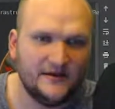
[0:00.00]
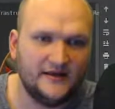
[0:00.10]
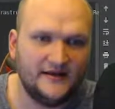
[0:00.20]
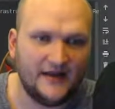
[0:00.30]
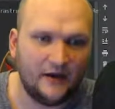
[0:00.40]

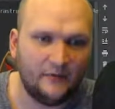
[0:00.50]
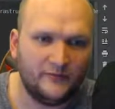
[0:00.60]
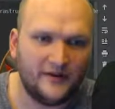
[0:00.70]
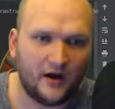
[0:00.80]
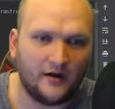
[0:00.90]
Now we
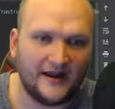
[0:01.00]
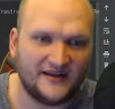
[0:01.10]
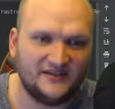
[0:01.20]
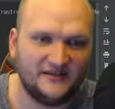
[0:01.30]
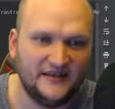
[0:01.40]
are
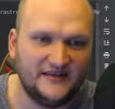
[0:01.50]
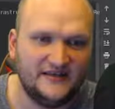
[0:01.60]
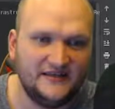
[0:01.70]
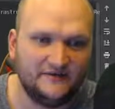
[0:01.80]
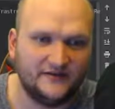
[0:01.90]
actually in
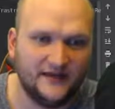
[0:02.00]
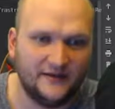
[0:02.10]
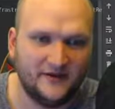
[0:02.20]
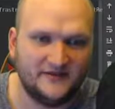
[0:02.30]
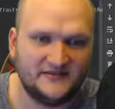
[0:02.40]
need of the
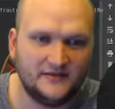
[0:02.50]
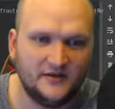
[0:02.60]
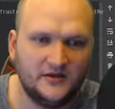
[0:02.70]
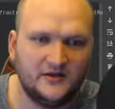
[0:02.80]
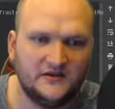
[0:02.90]
database.
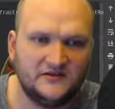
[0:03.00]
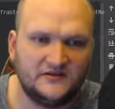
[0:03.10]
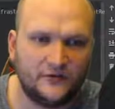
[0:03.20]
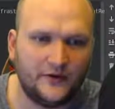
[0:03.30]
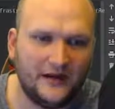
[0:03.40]

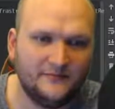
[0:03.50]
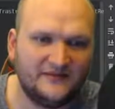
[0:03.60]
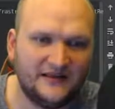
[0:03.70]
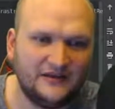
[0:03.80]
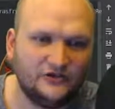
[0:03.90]
So I'm
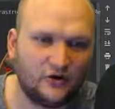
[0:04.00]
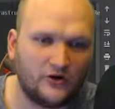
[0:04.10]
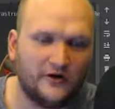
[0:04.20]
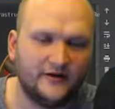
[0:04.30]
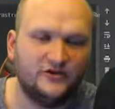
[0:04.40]
telling
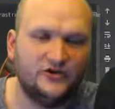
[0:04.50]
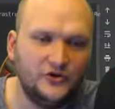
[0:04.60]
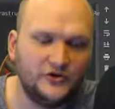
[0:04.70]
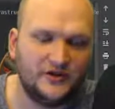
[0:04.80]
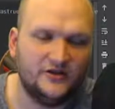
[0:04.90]
Docker,
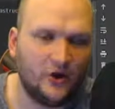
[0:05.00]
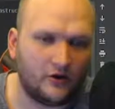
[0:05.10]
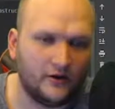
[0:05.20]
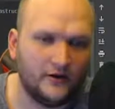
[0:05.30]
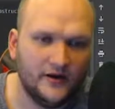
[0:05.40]
dude,
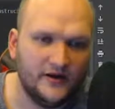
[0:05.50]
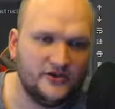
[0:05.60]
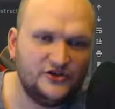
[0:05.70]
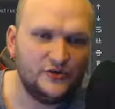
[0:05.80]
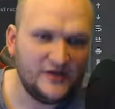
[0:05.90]
Docker,
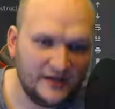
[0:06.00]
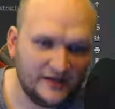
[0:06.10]
you need